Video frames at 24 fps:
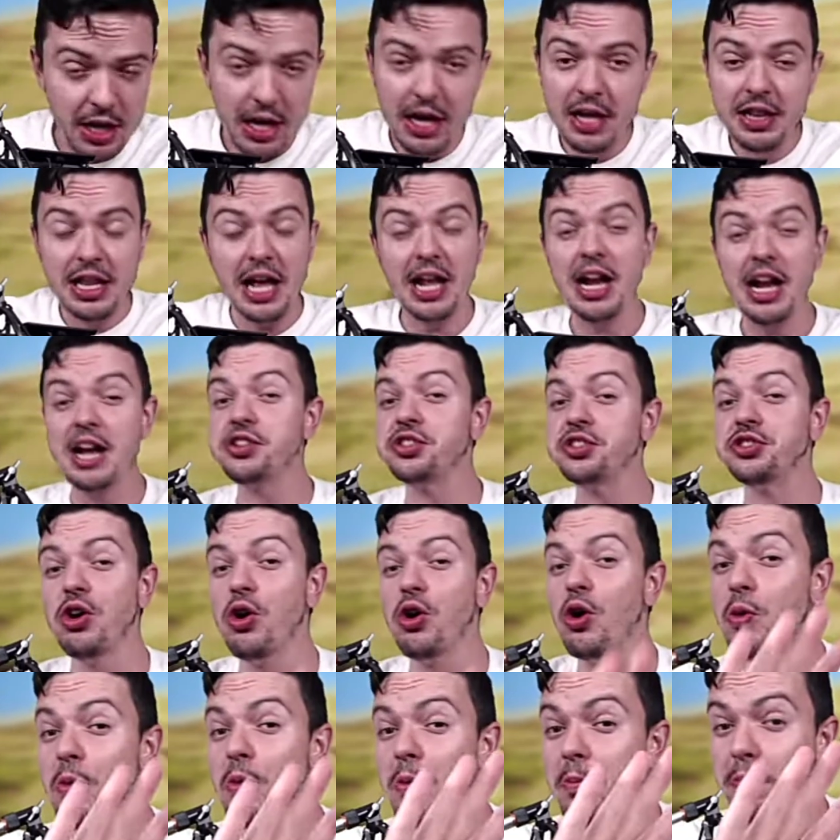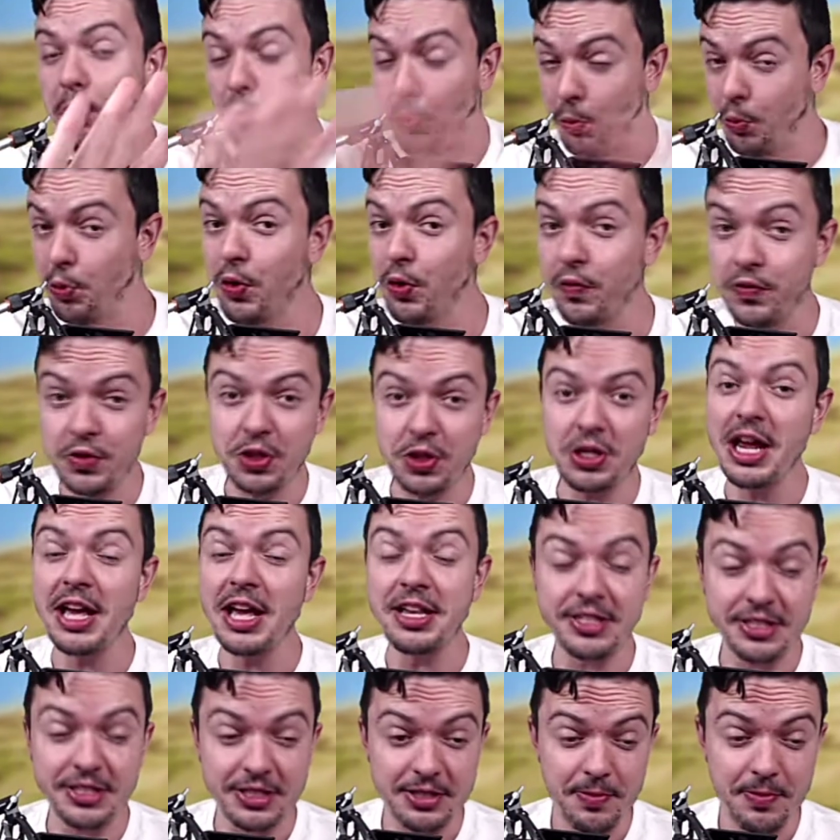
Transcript: Now, there's no proof to this.